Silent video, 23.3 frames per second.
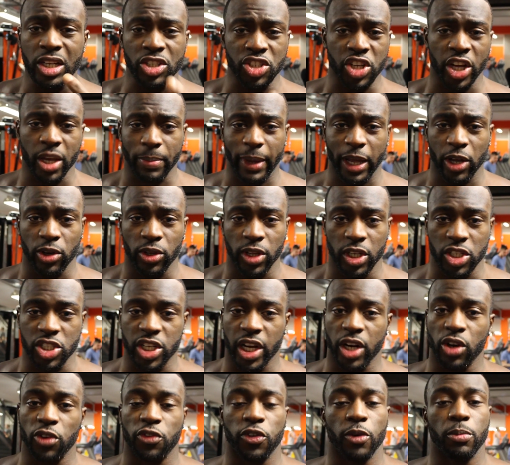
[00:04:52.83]
Check back on the
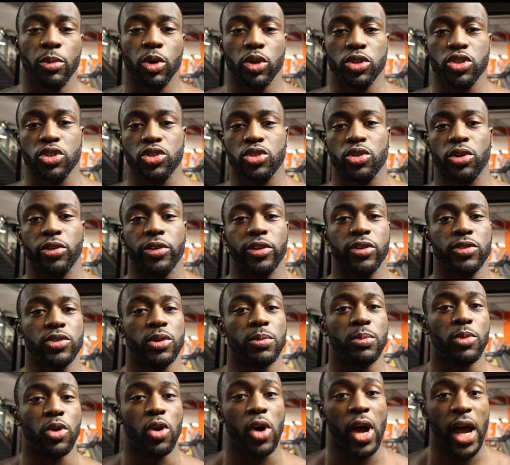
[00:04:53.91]
channel for more tutorials
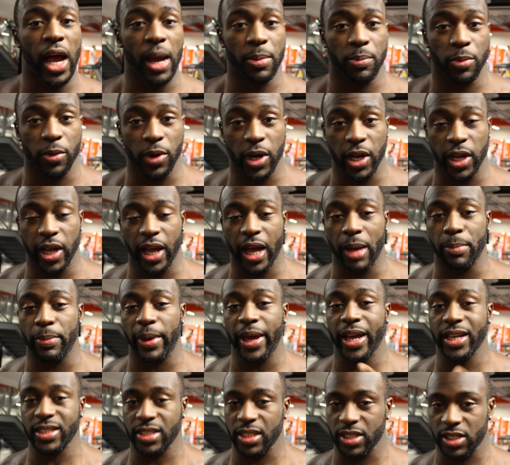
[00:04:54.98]
and more ab work, ab
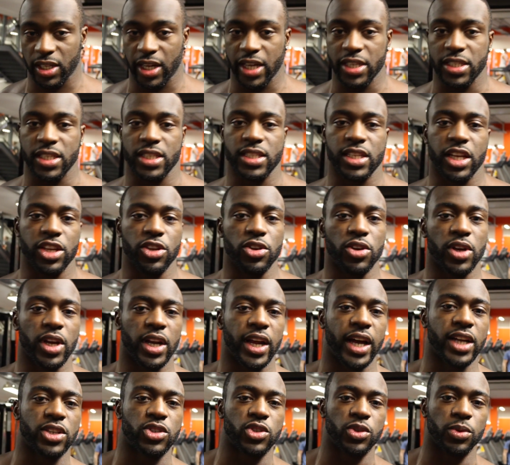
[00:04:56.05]
exercises that you can
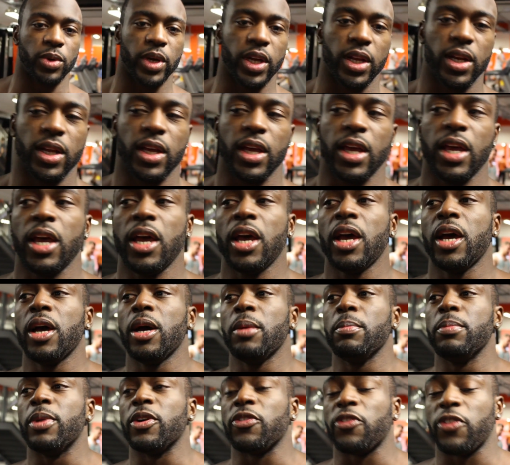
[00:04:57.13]
add to it.
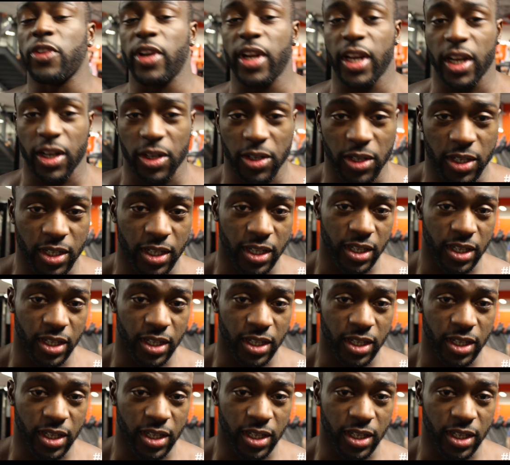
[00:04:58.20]
But for now,